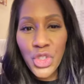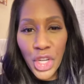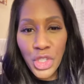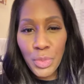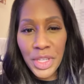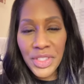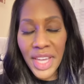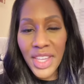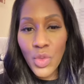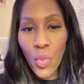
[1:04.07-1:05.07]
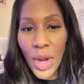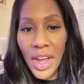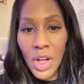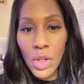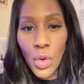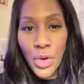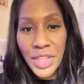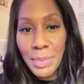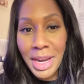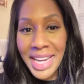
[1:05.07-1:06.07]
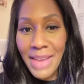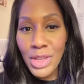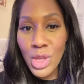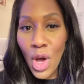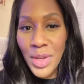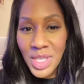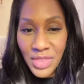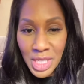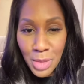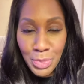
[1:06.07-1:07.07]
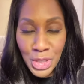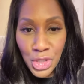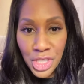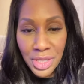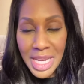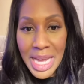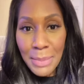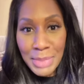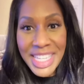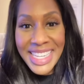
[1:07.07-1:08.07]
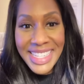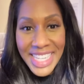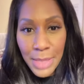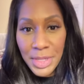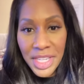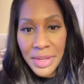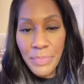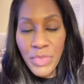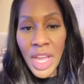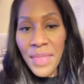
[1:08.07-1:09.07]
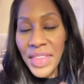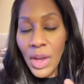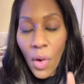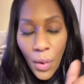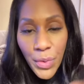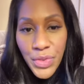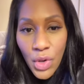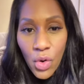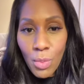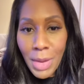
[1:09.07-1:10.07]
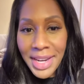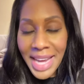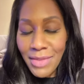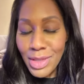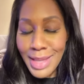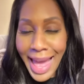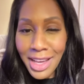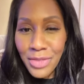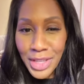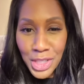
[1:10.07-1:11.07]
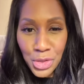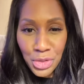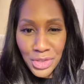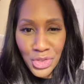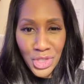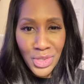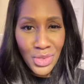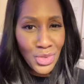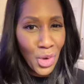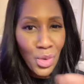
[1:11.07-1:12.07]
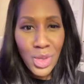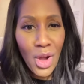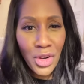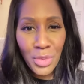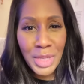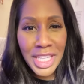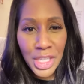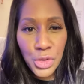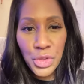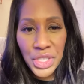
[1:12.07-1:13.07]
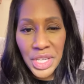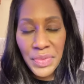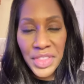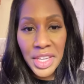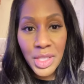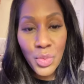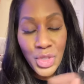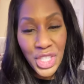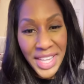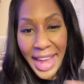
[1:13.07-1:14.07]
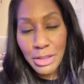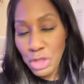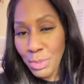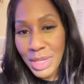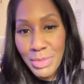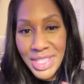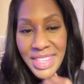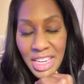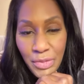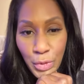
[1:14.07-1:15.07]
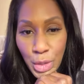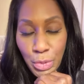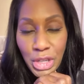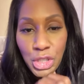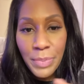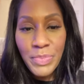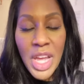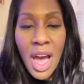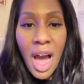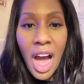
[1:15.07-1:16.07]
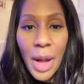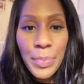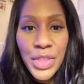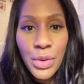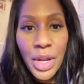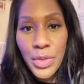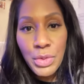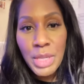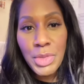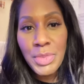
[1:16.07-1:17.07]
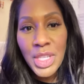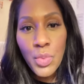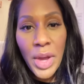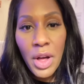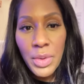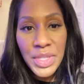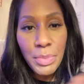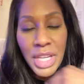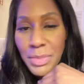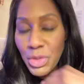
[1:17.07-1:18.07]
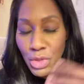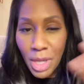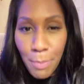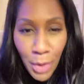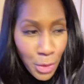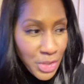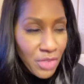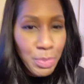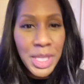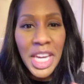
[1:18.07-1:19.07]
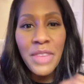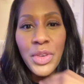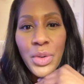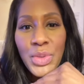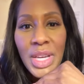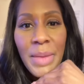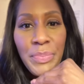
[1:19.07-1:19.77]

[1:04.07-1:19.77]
judgment as well, or they might have a loss of inhibition, be inhibited. They also might have a lack of interest, just no longer be interested in things, which can actually be mistaken for depression. There are other symptoms as well. Sometimes there's compulsive behaviors.